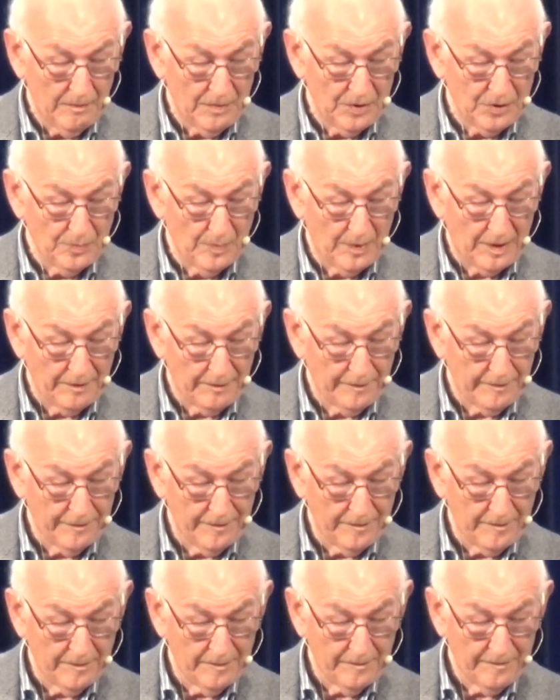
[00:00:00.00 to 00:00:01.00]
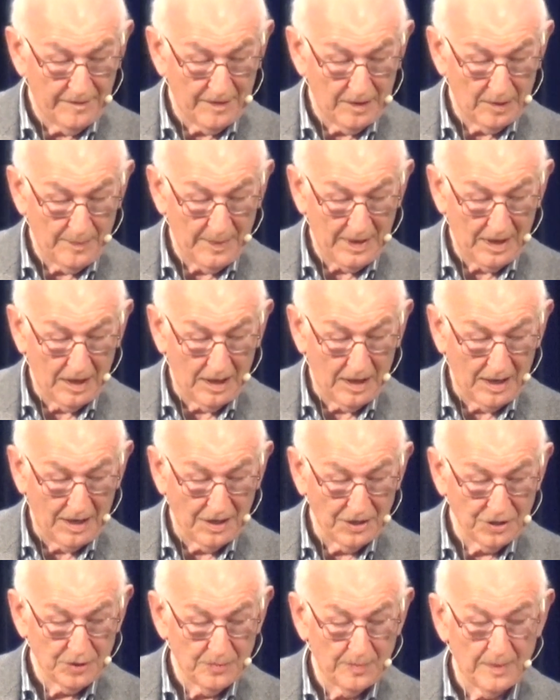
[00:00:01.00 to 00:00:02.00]
which might feel a bit
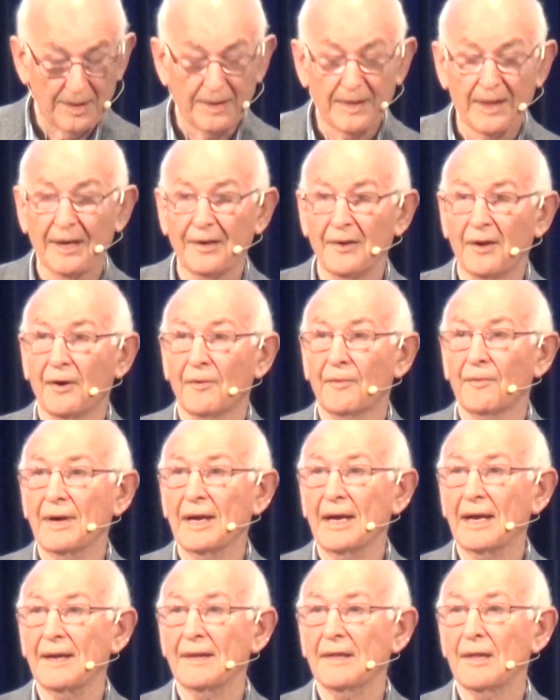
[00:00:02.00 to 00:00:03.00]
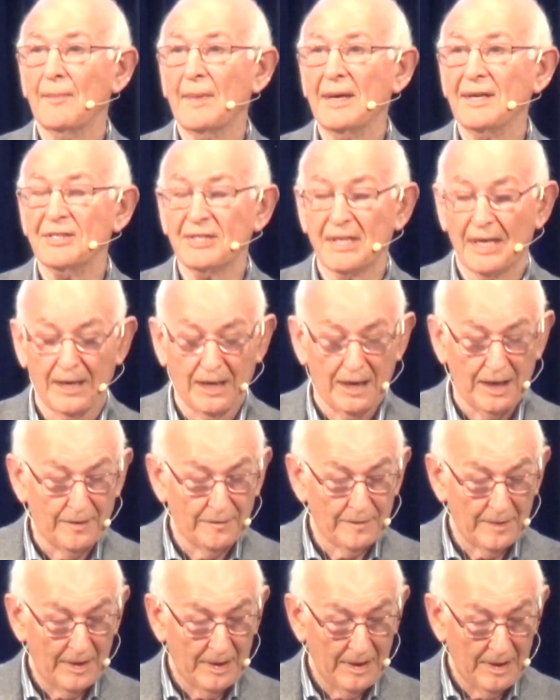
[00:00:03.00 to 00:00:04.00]
harsh, but they're not really. They're meant in
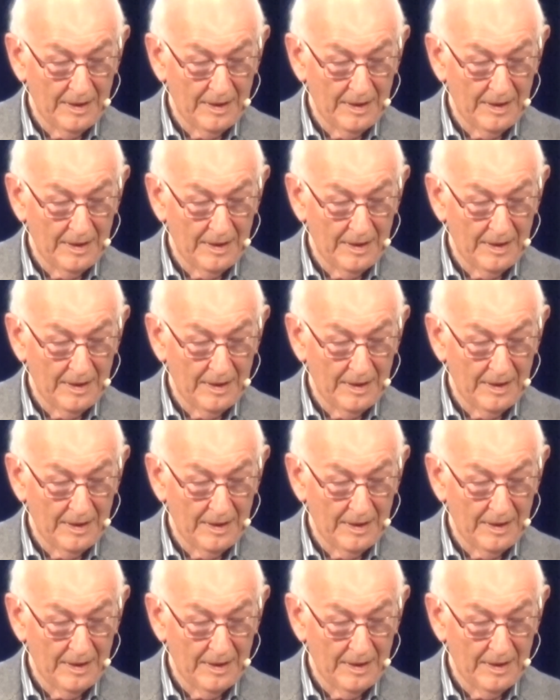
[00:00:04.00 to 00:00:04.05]
love.